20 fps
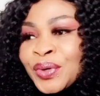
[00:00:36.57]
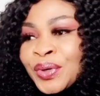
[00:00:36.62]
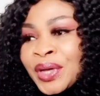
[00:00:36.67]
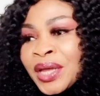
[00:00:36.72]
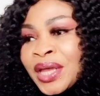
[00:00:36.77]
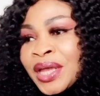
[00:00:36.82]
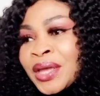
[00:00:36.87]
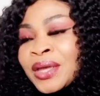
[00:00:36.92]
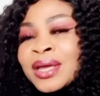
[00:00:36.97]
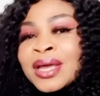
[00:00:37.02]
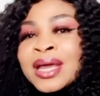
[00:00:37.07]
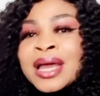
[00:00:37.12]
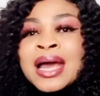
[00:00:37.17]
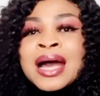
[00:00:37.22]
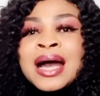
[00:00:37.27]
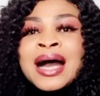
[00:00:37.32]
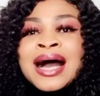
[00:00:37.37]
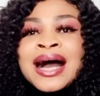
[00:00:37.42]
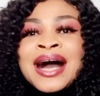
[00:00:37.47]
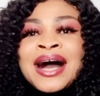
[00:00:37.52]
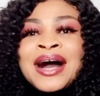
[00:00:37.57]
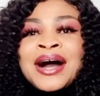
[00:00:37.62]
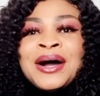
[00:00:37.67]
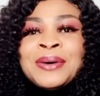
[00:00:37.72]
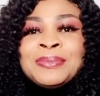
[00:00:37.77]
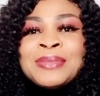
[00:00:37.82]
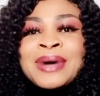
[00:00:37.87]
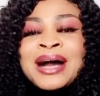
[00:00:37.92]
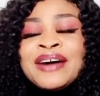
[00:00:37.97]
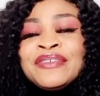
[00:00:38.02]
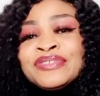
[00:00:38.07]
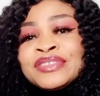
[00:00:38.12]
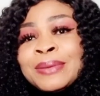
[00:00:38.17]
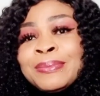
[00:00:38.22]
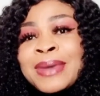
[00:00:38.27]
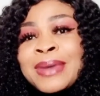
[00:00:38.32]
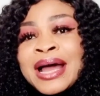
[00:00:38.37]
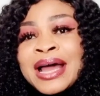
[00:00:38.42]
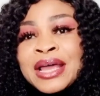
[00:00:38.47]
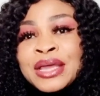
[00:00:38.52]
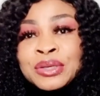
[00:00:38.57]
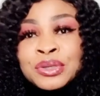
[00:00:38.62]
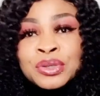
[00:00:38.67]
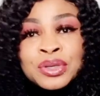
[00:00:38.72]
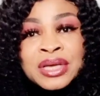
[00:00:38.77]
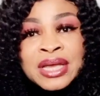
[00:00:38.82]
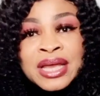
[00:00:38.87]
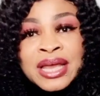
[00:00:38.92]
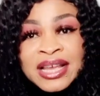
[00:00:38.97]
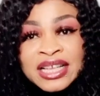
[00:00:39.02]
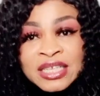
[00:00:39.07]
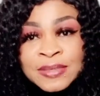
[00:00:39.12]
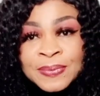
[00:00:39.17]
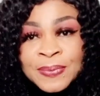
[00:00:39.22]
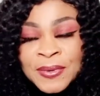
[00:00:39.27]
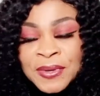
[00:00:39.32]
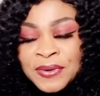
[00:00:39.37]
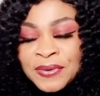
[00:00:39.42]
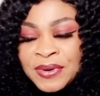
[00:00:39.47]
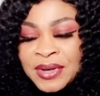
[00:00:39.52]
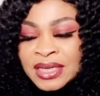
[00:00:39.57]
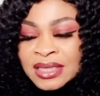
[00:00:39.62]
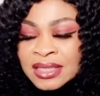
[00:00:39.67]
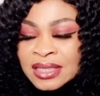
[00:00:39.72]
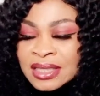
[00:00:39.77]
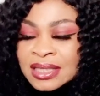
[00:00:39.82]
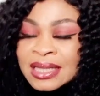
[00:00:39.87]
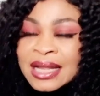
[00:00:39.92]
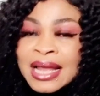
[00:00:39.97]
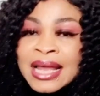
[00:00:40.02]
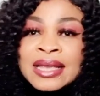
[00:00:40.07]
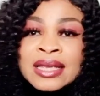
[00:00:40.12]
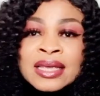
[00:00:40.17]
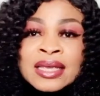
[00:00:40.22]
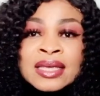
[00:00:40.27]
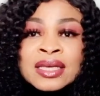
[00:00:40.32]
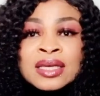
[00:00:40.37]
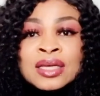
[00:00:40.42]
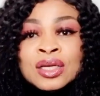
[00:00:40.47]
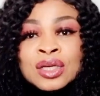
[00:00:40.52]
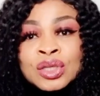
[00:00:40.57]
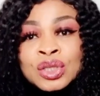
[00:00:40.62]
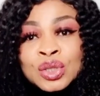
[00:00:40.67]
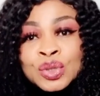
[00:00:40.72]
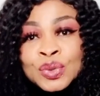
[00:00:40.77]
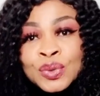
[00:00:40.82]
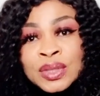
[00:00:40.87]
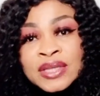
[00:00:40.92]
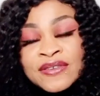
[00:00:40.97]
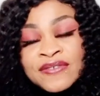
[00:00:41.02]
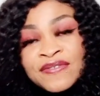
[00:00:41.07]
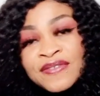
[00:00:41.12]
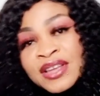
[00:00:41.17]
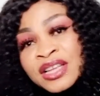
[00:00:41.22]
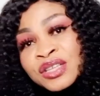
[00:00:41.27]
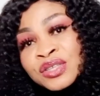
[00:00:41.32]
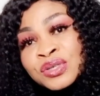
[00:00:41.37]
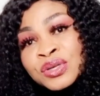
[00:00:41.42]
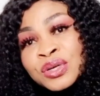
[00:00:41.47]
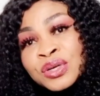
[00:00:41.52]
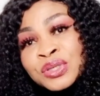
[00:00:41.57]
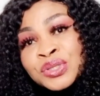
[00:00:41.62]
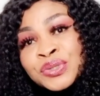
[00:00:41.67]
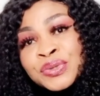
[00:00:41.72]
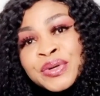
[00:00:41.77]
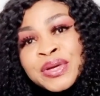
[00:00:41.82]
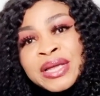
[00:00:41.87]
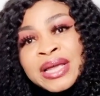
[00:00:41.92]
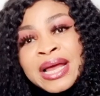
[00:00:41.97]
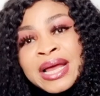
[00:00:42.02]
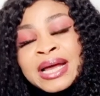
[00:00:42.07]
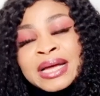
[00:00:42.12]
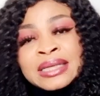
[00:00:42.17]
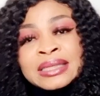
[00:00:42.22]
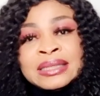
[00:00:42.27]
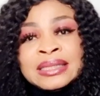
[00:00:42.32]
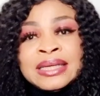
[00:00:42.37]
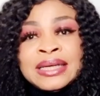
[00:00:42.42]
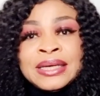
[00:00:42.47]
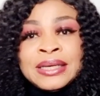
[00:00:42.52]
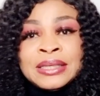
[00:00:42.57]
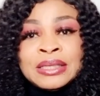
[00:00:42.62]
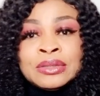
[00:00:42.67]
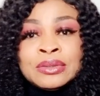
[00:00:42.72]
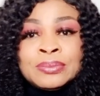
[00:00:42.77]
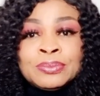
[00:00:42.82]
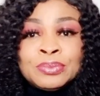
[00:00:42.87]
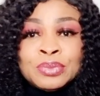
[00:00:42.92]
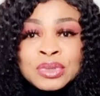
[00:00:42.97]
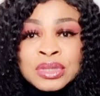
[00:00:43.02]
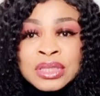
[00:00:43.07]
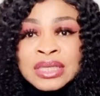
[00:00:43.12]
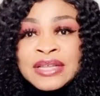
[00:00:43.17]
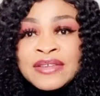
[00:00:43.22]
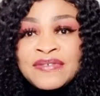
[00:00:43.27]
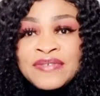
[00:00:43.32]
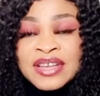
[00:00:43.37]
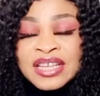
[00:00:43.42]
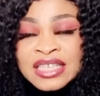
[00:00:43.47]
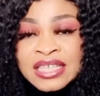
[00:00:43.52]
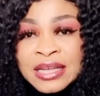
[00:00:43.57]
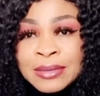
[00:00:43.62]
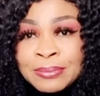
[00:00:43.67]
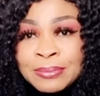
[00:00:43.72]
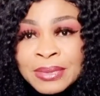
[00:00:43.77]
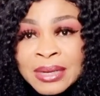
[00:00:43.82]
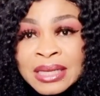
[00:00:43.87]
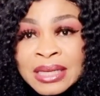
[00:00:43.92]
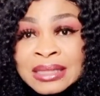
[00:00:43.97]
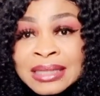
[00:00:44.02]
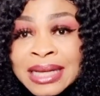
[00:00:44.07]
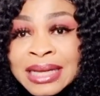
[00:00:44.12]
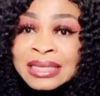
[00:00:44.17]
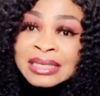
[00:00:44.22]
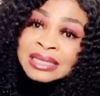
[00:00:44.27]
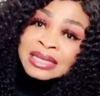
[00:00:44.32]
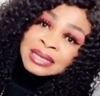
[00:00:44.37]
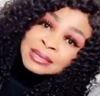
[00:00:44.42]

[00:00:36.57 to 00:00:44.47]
Okay, after my UK experience, like doing the first surgery and putting the first implant, that's the